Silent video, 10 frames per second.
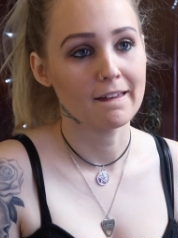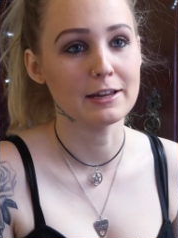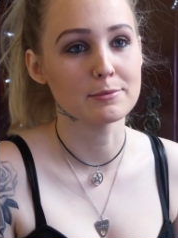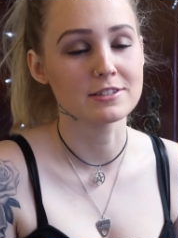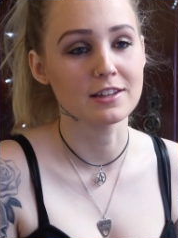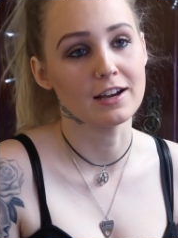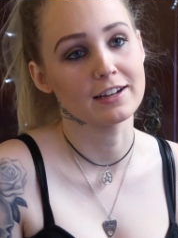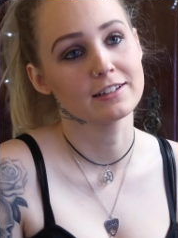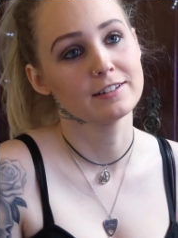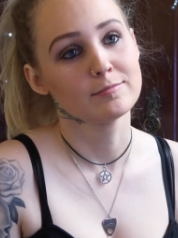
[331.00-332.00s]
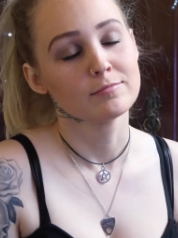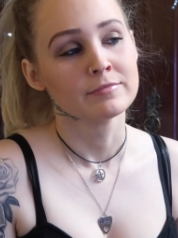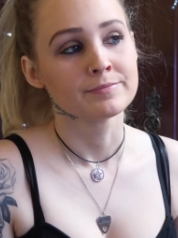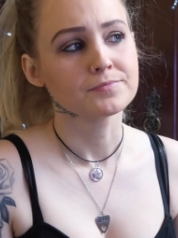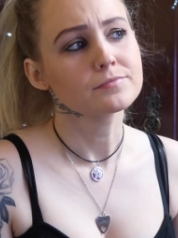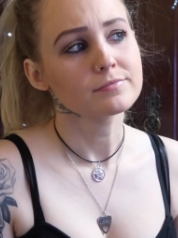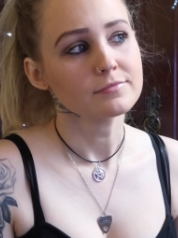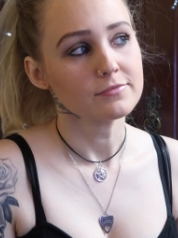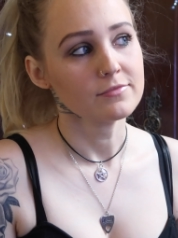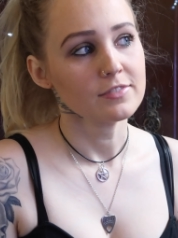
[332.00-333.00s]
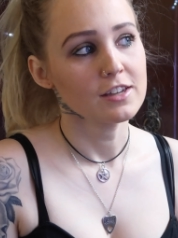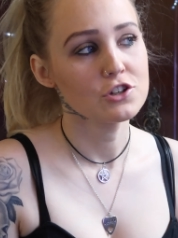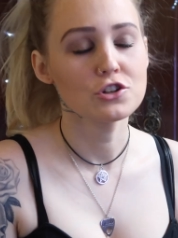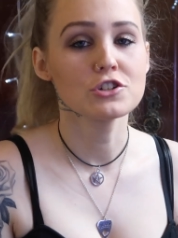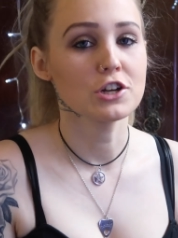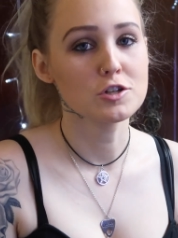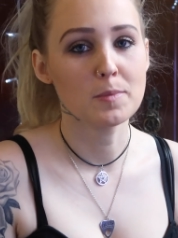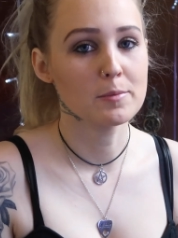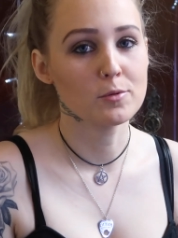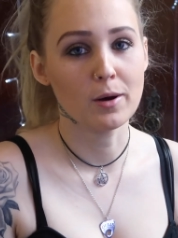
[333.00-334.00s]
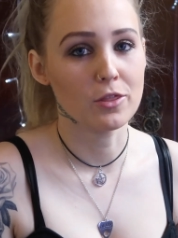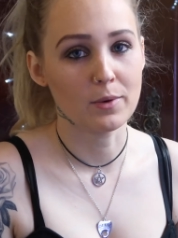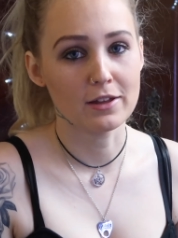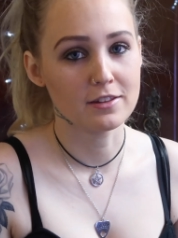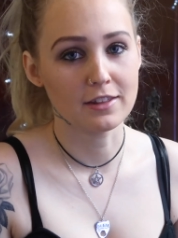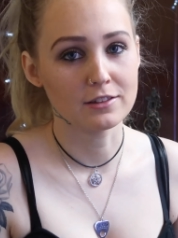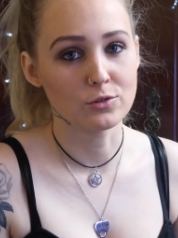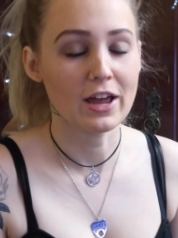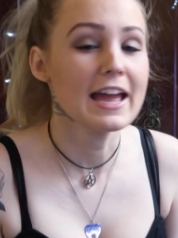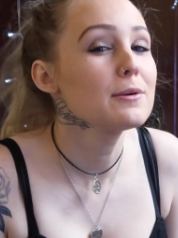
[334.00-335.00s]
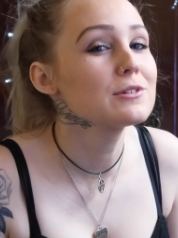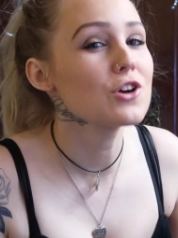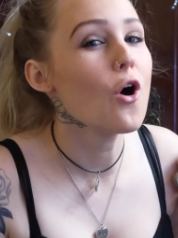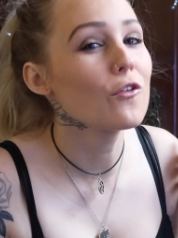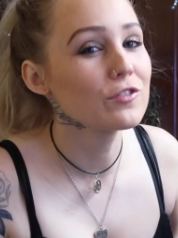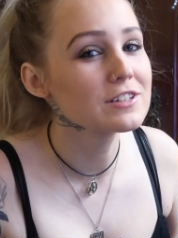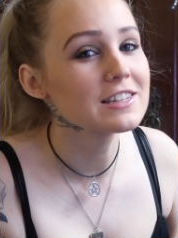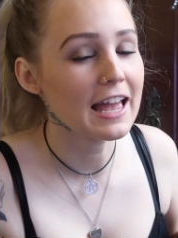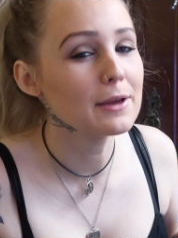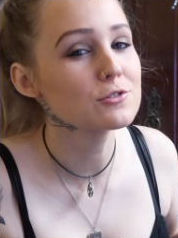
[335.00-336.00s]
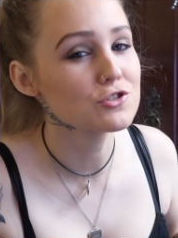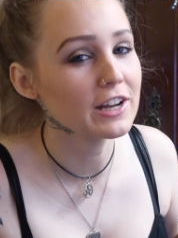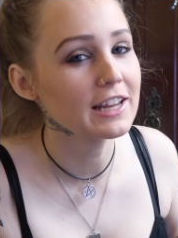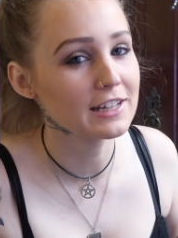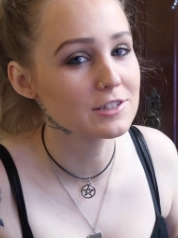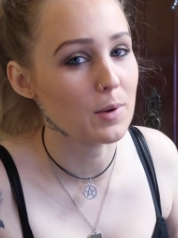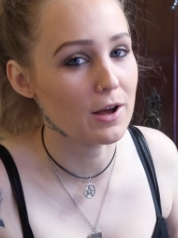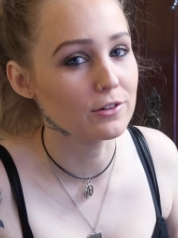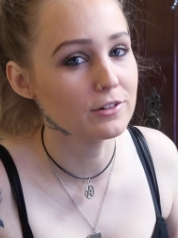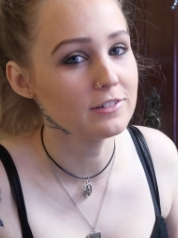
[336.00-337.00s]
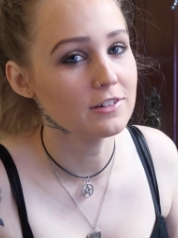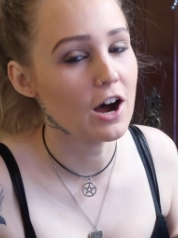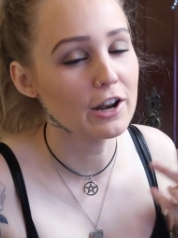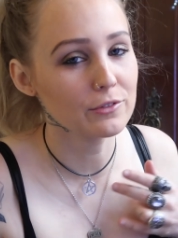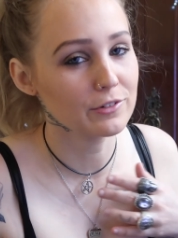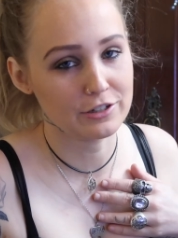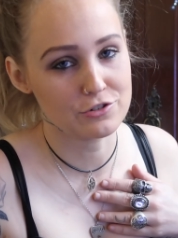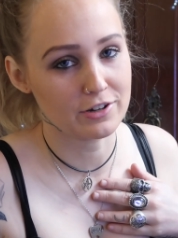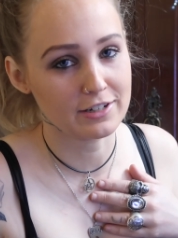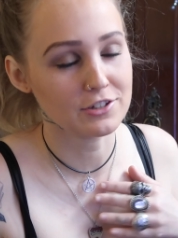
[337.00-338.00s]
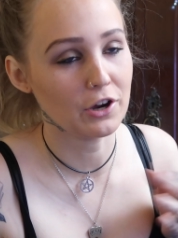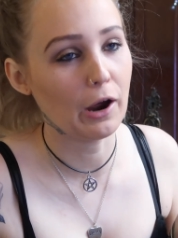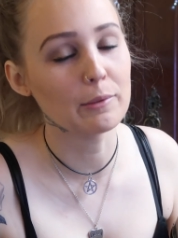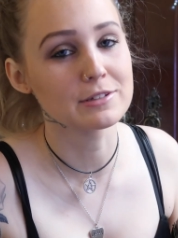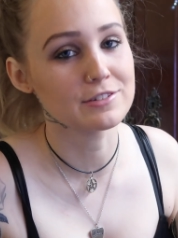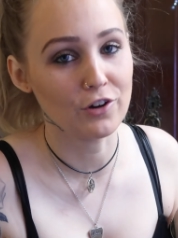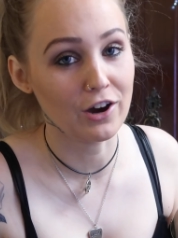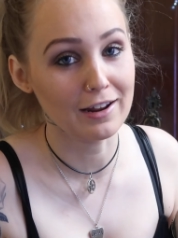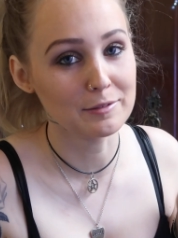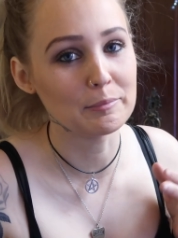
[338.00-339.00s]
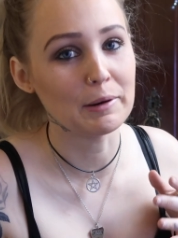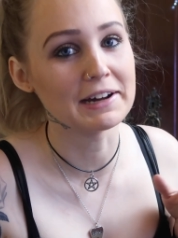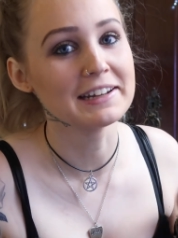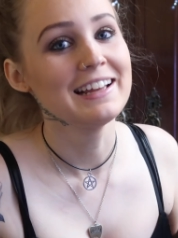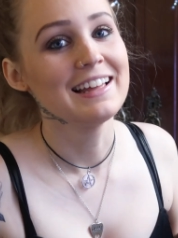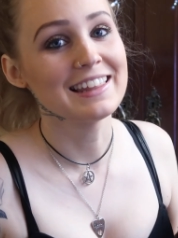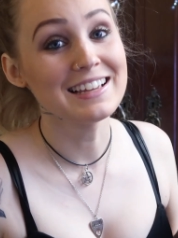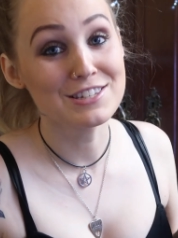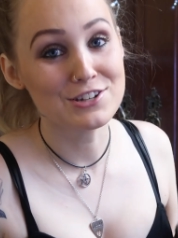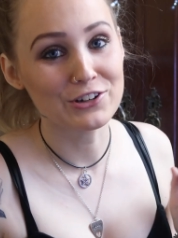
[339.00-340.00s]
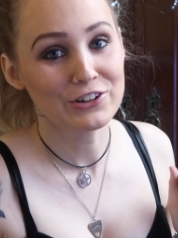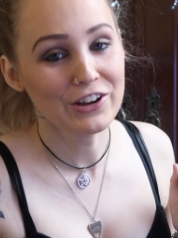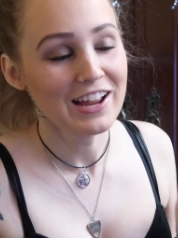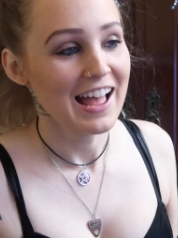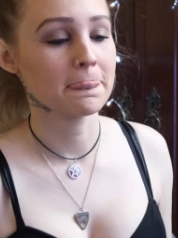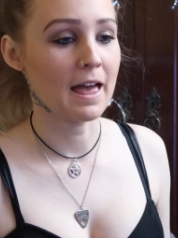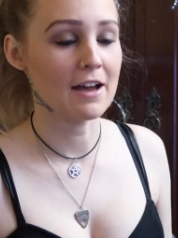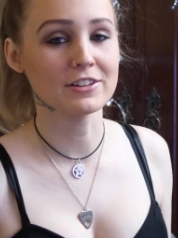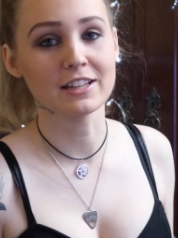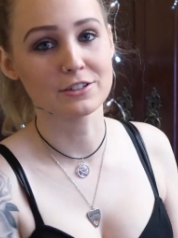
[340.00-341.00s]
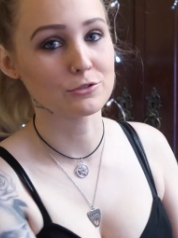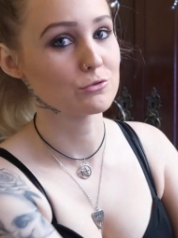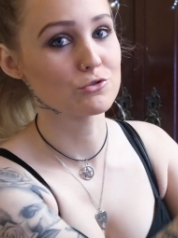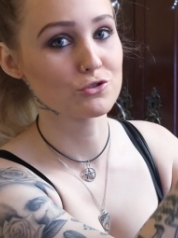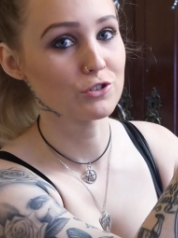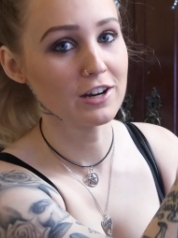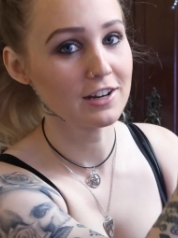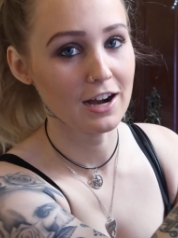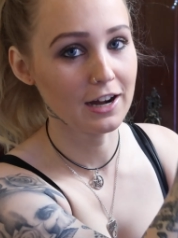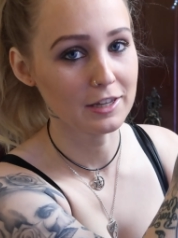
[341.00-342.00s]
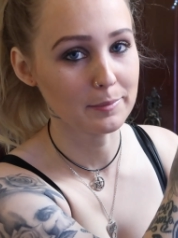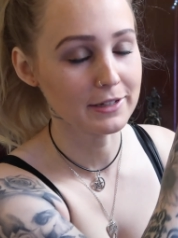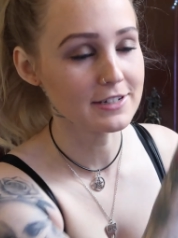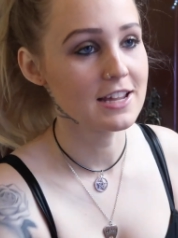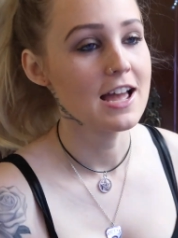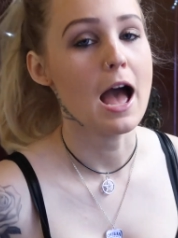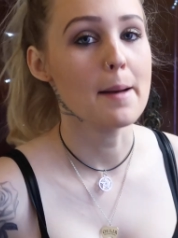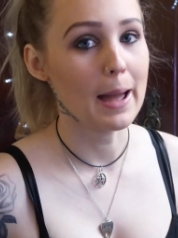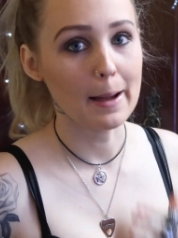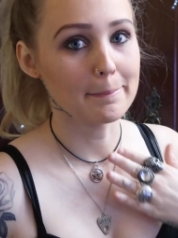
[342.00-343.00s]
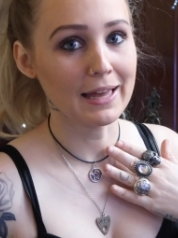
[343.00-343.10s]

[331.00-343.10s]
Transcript: he was like, you shouldn't judge people by the way that they look. He was drinking as well. I don't really drink, so I was fine. But these two having their little drunk argument about